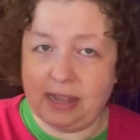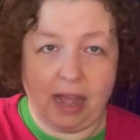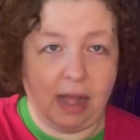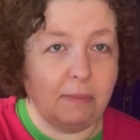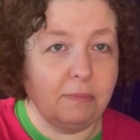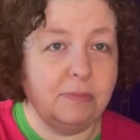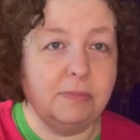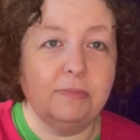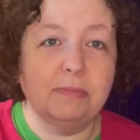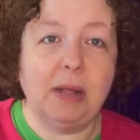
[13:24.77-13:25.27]

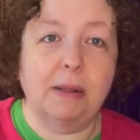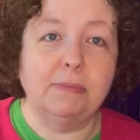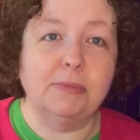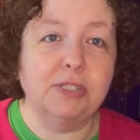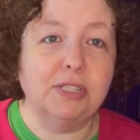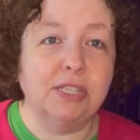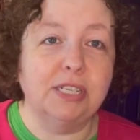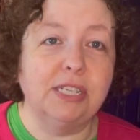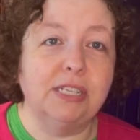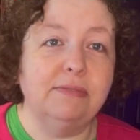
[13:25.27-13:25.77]
I'm
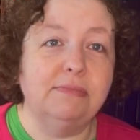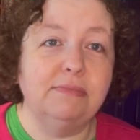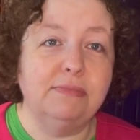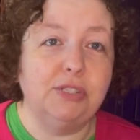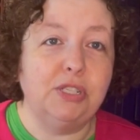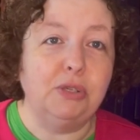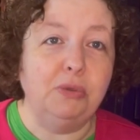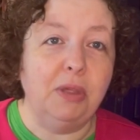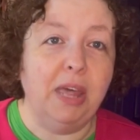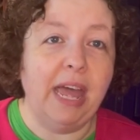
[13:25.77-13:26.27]
just gonna
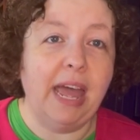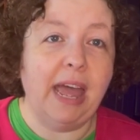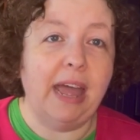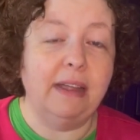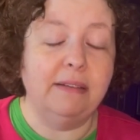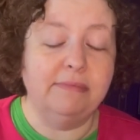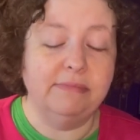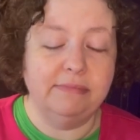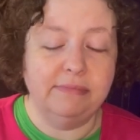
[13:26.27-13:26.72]
do that.